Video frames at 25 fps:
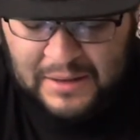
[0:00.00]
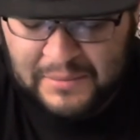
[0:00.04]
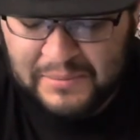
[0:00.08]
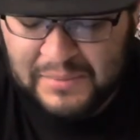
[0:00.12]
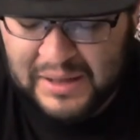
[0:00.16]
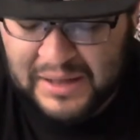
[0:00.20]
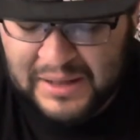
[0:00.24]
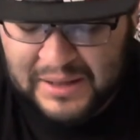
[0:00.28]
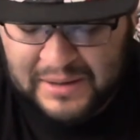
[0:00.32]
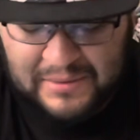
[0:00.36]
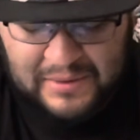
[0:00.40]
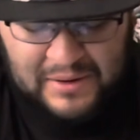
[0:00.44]

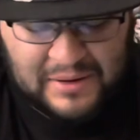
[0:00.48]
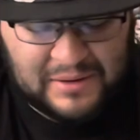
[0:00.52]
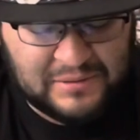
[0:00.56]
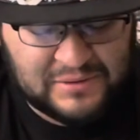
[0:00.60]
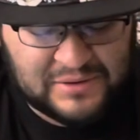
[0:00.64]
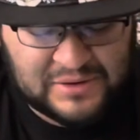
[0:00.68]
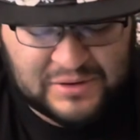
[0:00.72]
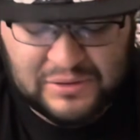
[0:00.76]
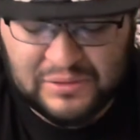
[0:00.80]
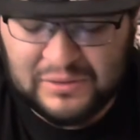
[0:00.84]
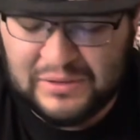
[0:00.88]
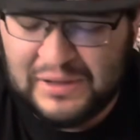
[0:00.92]
But it
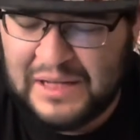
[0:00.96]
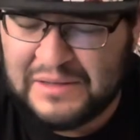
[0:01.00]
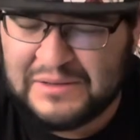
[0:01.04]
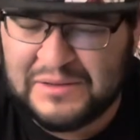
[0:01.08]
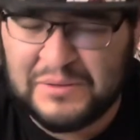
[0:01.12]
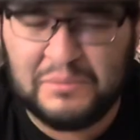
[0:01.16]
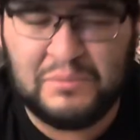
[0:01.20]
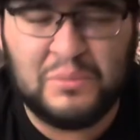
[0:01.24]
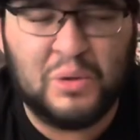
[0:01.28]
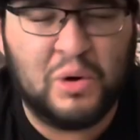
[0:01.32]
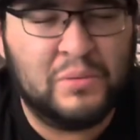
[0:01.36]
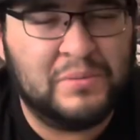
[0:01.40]
was cool. They had
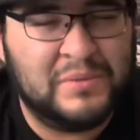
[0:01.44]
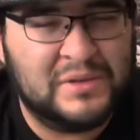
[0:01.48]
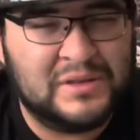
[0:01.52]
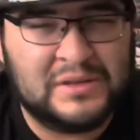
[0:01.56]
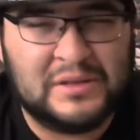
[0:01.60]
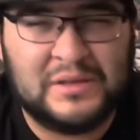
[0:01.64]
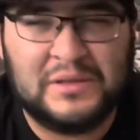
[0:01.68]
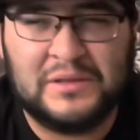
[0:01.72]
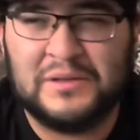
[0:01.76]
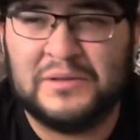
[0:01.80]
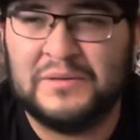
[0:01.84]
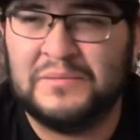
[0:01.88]
some moments
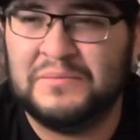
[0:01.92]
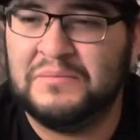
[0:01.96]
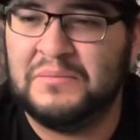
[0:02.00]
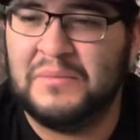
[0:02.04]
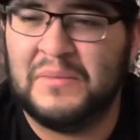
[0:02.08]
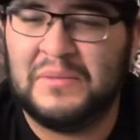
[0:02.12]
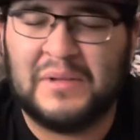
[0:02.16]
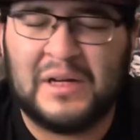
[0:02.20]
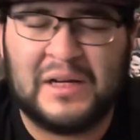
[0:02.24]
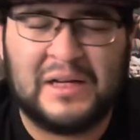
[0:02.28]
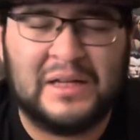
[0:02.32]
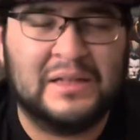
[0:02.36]
in here.
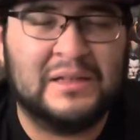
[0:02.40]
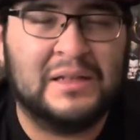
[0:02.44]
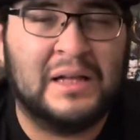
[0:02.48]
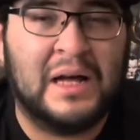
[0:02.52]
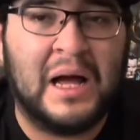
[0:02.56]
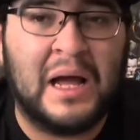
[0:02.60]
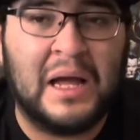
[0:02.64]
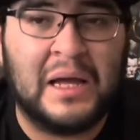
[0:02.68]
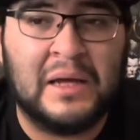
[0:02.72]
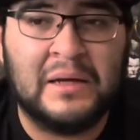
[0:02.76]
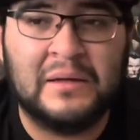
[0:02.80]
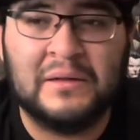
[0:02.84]
I'm not gonna
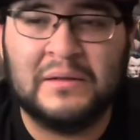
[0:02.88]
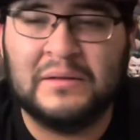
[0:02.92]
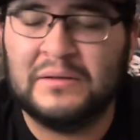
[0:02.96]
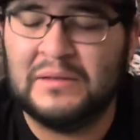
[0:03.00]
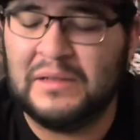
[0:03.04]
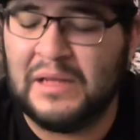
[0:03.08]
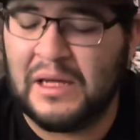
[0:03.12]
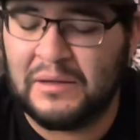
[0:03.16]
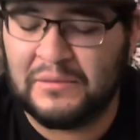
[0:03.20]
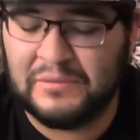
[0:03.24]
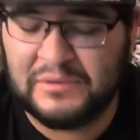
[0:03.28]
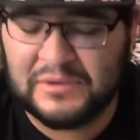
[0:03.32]
lie.
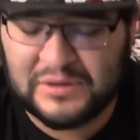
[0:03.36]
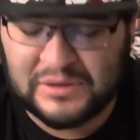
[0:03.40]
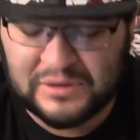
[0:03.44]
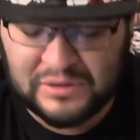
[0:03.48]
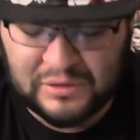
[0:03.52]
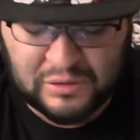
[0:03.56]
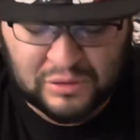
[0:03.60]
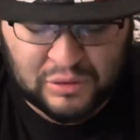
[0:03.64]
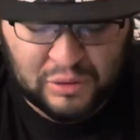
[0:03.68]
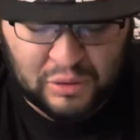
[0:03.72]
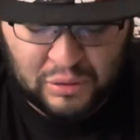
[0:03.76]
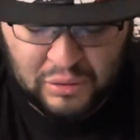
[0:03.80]
That was
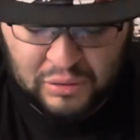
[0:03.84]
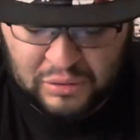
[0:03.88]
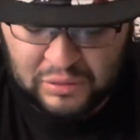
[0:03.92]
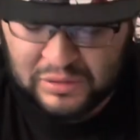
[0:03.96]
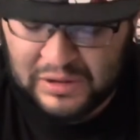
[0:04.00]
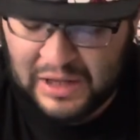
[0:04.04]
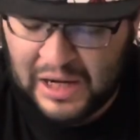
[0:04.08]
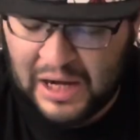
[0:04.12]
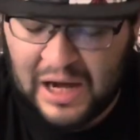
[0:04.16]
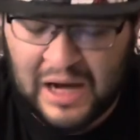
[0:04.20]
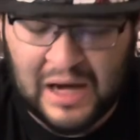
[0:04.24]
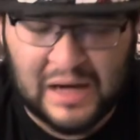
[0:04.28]
cool.
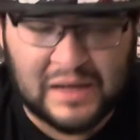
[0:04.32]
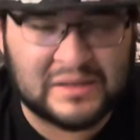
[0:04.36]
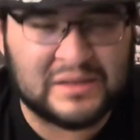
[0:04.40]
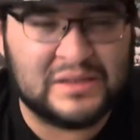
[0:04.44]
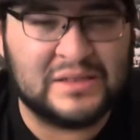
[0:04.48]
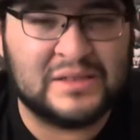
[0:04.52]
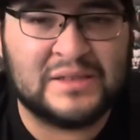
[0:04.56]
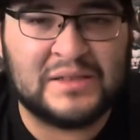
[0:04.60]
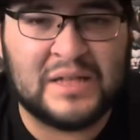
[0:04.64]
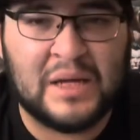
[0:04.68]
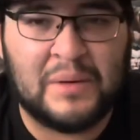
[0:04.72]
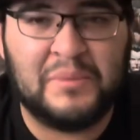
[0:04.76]
The Hawks
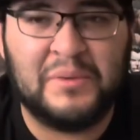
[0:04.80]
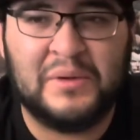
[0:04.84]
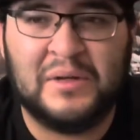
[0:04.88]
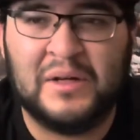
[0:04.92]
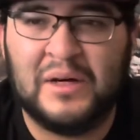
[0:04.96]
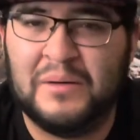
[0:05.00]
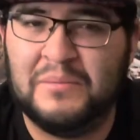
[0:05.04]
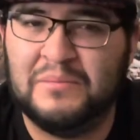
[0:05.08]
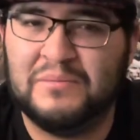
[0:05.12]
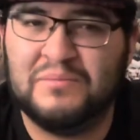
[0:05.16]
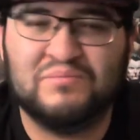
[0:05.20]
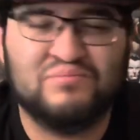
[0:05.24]
is stepping
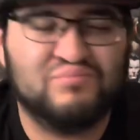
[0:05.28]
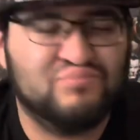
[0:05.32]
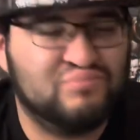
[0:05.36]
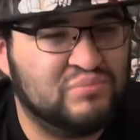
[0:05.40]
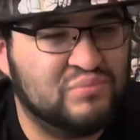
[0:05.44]
up.